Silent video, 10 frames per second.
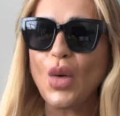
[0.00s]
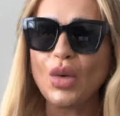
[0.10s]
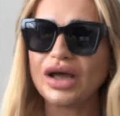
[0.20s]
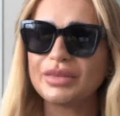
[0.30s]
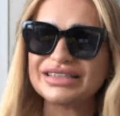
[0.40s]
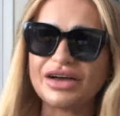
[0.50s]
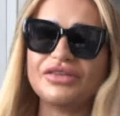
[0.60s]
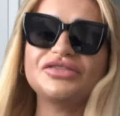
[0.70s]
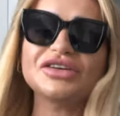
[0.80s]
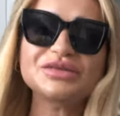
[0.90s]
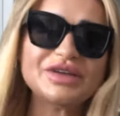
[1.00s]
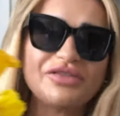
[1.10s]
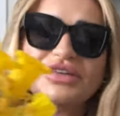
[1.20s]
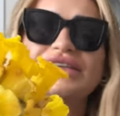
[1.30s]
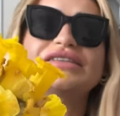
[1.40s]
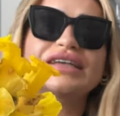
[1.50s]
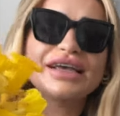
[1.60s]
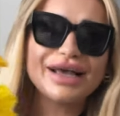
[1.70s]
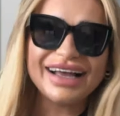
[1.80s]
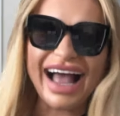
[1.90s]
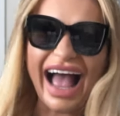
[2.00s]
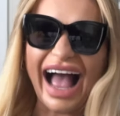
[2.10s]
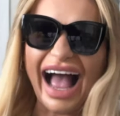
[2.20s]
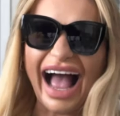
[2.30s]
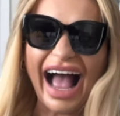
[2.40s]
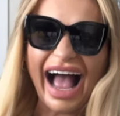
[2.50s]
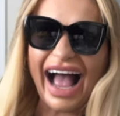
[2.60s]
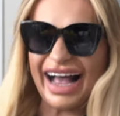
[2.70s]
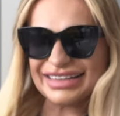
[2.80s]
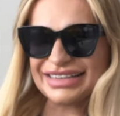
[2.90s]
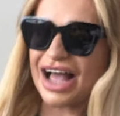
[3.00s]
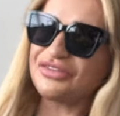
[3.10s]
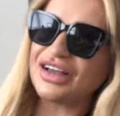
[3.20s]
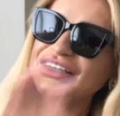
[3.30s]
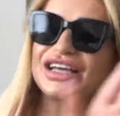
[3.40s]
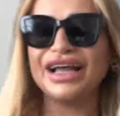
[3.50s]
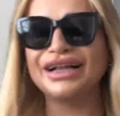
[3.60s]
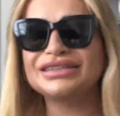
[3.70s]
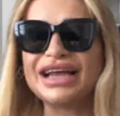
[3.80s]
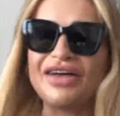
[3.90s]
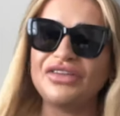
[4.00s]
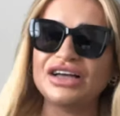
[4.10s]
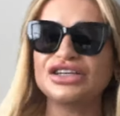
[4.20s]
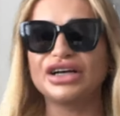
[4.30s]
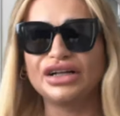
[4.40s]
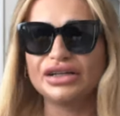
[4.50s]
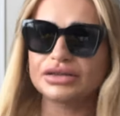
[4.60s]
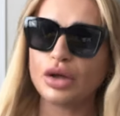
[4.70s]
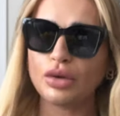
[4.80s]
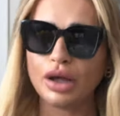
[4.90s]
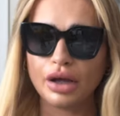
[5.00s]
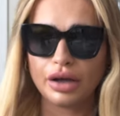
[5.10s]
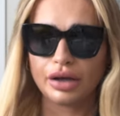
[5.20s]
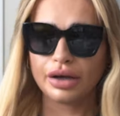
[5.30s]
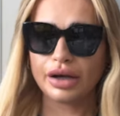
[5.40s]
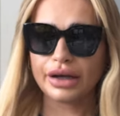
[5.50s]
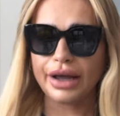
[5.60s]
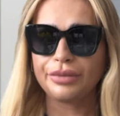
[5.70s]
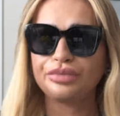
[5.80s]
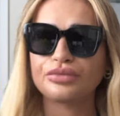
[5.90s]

look at my daffodils. I've got some daffodils here. Daffodils, daffodils. Okay.